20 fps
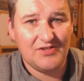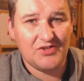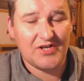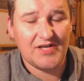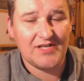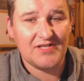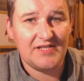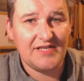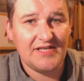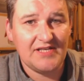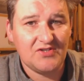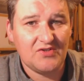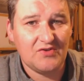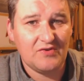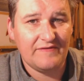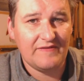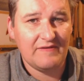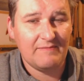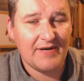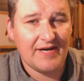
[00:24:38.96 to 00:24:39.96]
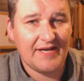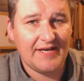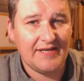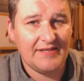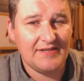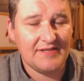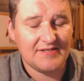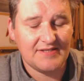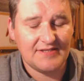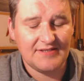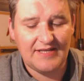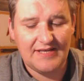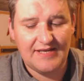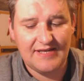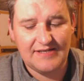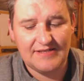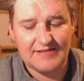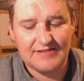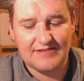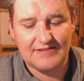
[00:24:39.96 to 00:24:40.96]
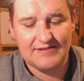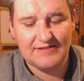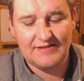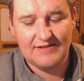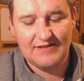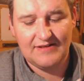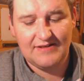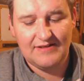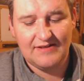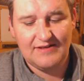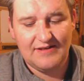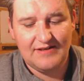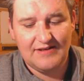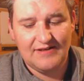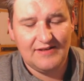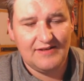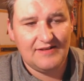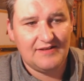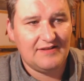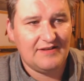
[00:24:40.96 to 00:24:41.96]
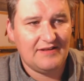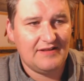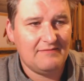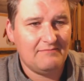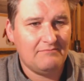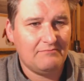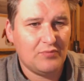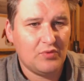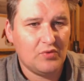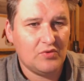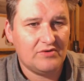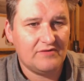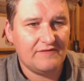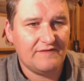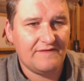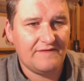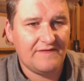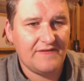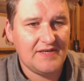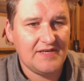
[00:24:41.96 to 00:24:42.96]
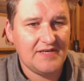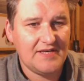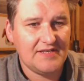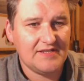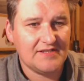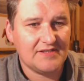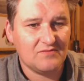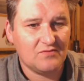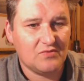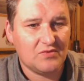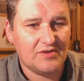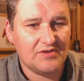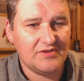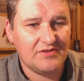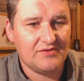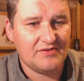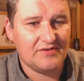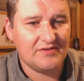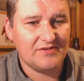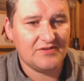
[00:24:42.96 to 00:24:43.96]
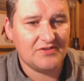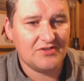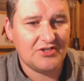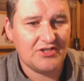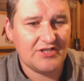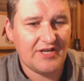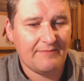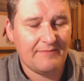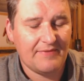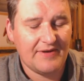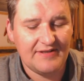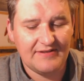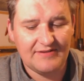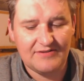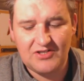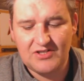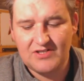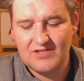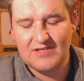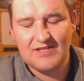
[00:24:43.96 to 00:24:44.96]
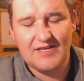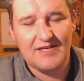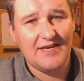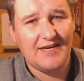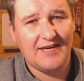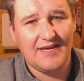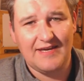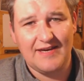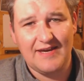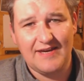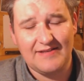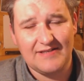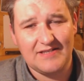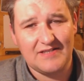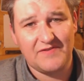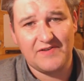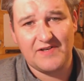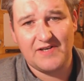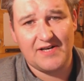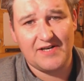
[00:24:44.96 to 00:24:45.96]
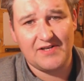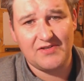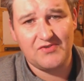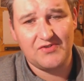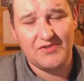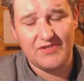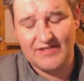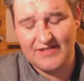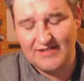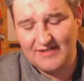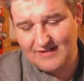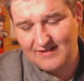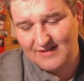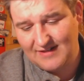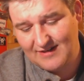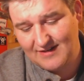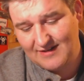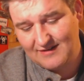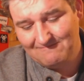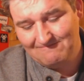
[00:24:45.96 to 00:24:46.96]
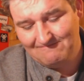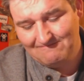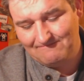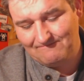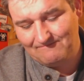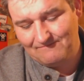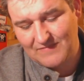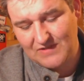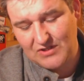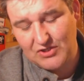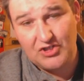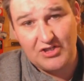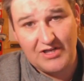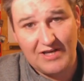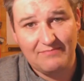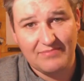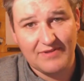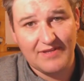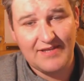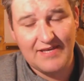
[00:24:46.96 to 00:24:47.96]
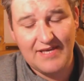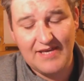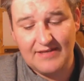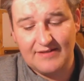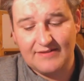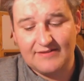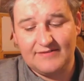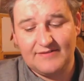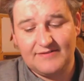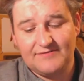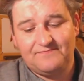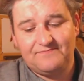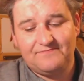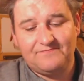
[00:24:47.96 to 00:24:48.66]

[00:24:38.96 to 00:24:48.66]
it translates to if you buy it in the States. Import fees and whatnot and shipping. Just say you could get this for 100. Shipped here.